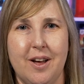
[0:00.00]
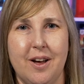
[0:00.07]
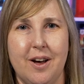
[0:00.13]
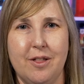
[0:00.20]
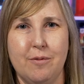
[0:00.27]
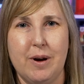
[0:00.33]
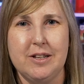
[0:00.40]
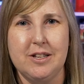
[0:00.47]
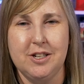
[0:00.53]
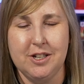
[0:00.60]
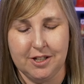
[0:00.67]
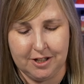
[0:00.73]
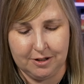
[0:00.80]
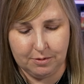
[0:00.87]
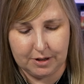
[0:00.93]
Otherwise it
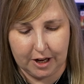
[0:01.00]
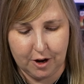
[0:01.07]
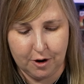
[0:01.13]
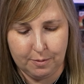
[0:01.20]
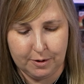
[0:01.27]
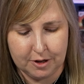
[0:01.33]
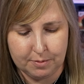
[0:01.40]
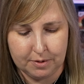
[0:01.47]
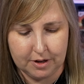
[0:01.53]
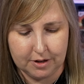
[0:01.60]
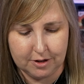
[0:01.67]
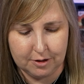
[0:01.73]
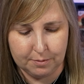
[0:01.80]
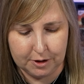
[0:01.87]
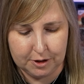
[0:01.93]
just seems like you'd be spending
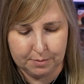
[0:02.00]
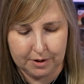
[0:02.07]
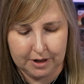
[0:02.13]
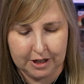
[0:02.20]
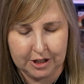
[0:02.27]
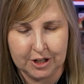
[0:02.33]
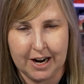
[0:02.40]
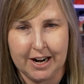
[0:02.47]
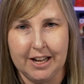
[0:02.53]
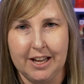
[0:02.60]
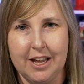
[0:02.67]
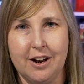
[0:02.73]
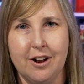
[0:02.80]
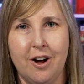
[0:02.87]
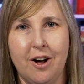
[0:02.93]
so much money trying to
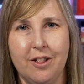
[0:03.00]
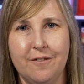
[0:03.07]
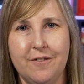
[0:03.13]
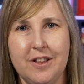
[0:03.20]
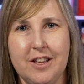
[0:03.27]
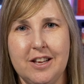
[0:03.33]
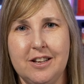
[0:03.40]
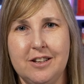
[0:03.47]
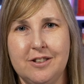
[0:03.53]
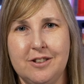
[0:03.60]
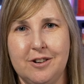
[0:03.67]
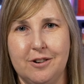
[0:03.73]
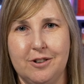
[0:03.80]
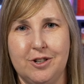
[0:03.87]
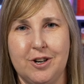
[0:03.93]
get all of these, you
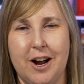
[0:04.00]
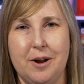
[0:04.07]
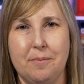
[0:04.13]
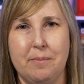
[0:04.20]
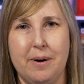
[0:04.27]
know, trying to